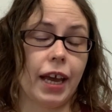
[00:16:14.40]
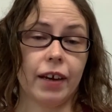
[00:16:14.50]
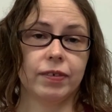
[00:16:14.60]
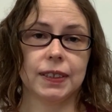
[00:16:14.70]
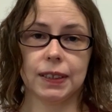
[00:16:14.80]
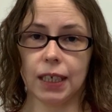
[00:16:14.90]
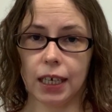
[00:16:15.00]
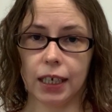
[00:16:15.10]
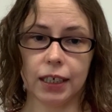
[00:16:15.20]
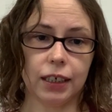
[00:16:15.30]
have to
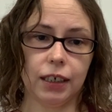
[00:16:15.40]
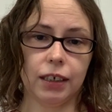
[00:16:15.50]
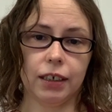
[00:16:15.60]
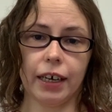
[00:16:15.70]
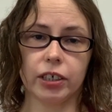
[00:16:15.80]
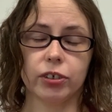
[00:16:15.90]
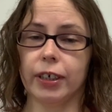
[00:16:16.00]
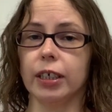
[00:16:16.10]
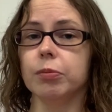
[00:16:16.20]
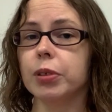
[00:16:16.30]
say, any
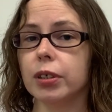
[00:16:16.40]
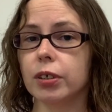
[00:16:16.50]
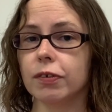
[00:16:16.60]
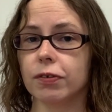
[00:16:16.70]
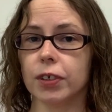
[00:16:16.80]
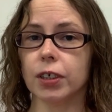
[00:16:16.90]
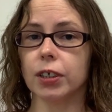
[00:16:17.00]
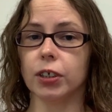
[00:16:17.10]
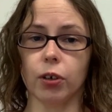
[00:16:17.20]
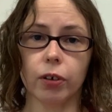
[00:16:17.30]
extra input
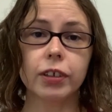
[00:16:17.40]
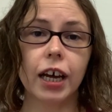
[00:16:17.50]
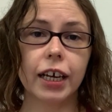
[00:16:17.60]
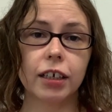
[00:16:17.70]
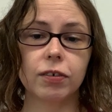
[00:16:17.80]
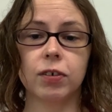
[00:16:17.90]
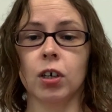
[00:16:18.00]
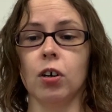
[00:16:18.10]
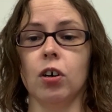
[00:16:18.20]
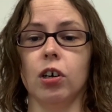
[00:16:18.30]
for your own life,
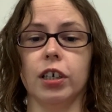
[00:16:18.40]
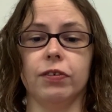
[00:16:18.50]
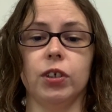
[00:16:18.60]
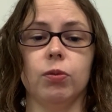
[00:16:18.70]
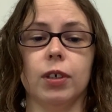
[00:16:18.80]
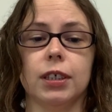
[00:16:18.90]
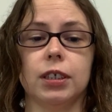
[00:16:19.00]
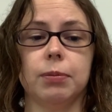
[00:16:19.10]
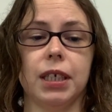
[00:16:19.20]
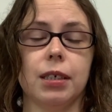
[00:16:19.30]
or if you want
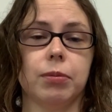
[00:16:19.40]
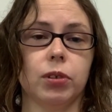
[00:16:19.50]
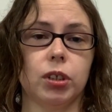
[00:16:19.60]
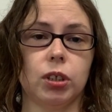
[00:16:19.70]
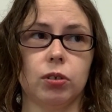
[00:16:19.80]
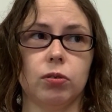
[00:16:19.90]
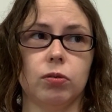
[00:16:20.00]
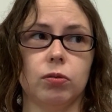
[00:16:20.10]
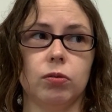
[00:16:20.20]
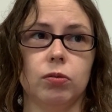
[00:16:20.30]
to be able to